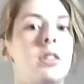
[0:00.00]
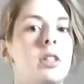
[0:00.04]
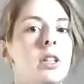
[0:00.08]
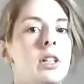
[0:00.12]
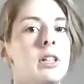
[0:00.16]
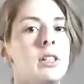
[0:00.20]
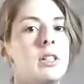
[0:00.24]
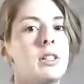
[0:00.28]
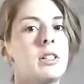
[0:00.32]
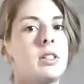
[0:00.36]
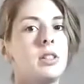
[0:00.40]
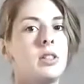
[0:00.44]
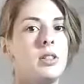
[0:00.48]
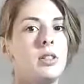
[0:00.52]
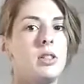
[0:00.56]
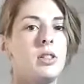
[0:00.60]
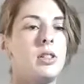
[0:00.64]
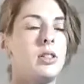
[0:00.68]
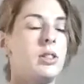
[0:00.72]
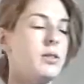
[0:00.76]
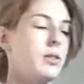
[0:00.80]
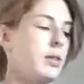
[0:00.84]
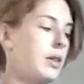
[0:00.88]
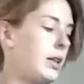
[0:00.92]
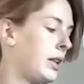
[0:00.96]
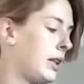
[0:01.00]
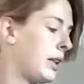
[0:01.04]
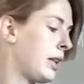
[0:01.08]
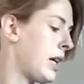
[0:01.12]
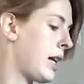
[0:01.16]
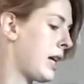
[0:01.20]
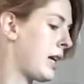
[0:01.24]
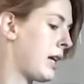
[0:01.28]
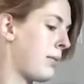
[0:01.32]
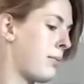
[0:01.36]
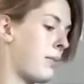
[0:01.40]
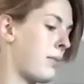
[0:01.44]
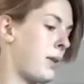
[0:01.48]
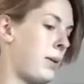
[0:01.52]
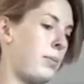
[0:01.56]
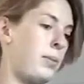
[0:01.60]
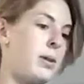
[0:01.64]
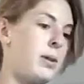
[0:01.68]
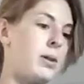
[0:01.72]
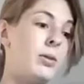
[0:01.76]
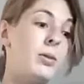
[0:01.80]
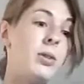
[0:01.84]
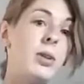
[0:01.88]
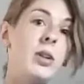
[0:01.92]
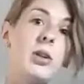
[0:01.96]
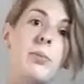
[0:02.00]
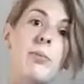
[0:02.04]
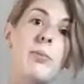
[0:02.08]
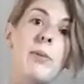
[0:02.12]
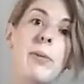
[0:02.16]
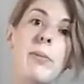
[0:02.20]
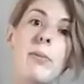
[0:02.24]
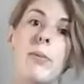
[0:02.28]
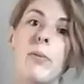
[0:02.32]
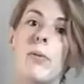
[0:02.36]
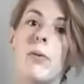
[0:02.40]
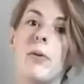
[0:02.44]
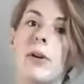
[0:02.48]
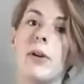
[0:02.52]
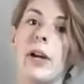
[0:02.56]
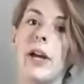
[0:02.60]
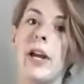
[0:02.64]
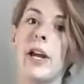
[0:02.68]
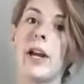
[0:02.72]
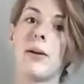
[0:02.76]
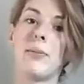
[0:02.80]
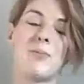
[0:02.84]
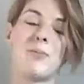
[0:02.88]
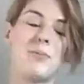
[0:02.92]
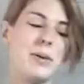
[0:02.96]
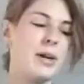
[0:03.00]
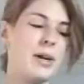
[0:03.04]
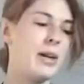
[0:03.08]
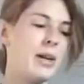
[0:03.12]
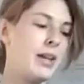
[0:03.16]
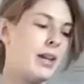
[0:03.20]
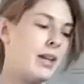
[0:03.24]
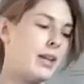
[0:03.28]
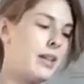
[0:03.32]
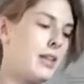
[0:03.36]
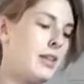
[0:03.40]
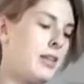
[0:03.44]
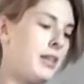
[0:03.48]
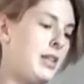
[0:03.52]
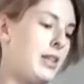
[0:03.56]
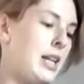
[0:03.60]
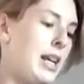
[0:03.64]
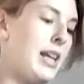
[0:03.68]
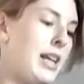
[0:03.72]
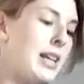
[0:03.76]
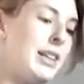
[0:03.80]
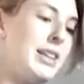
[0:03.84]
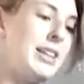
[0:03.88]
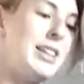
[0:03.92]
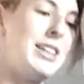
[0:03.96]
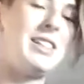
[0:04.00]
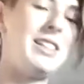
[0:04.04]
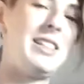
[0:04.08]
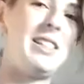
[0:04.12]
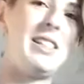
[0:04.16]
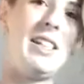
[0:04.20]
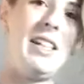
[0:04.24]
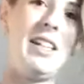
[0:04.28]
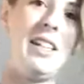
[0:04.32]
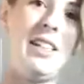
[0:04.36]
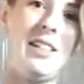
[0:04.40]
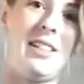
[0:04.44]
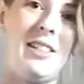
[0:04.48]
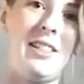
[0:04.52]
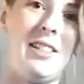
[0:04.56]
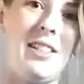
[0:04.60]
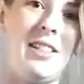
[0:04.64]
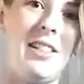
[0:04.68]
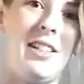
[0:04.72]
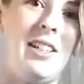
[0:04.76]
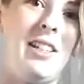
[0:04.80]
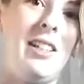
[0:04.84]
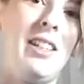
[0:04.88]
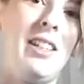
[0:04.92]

just doing that. It might be a little bit boring, but at least it's